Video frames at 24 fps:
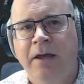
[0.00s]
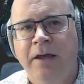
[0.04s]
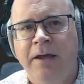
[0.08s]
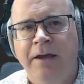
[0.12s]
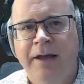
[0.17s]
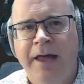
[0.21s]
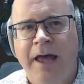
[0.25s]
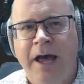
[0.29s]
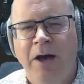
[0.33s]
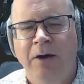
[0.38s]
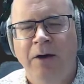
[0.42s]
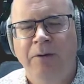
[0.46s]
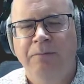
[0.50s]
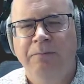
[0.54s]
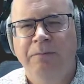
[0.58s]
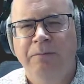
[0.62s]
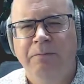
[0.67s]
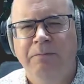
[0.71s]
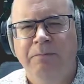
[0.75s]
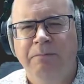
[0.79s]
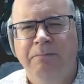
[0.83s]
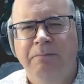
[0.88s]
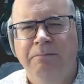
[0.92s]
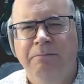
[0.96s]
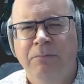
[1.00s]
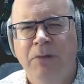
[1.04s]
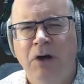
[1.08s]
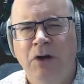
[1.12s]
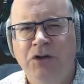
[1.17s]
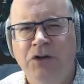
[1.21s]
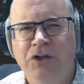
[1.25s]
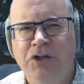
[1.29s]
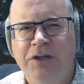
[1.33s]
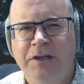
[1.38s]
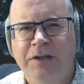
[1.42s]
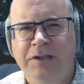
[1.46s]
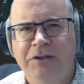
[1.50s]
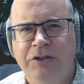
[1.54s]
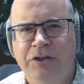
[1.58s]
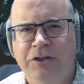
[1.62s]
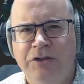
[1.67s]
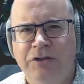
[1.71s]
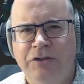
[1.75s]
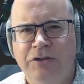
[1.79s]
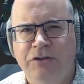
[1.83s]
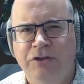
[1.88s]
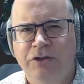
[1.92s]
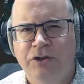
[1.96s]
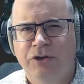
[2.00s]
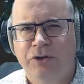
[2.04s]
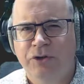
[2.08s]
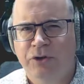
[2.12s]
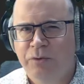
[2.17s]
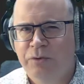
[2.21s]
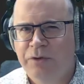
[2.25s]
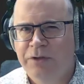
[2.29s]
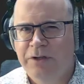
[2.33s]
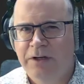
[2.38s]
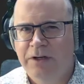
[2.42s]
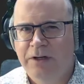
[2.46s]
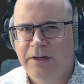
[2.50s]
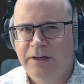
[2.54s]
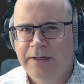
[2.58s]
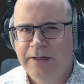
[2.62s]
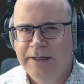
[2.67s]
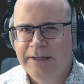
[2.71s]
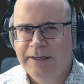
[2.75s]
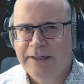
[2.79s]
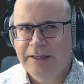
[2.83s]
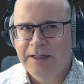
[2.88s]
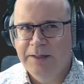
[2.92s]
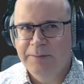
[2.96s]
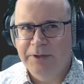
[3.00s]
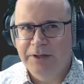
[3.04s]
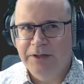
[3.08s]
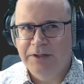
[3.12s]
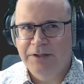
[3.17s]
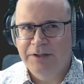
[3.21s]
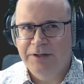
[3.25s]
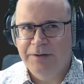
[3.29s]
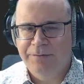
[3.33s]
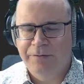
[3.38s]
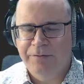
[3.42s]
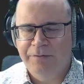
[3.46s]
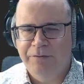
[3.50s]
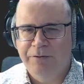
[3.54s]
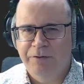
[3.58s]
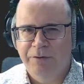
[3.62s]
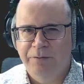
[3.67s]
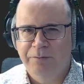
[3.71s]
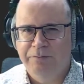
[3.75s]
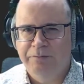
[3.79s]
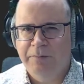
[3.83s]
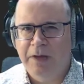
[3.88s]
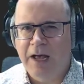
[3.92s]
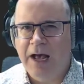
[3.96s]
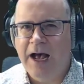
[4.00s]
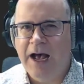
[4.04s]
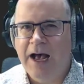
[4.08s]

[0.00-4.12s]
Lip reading: Now, Modular 2 is a little bit different from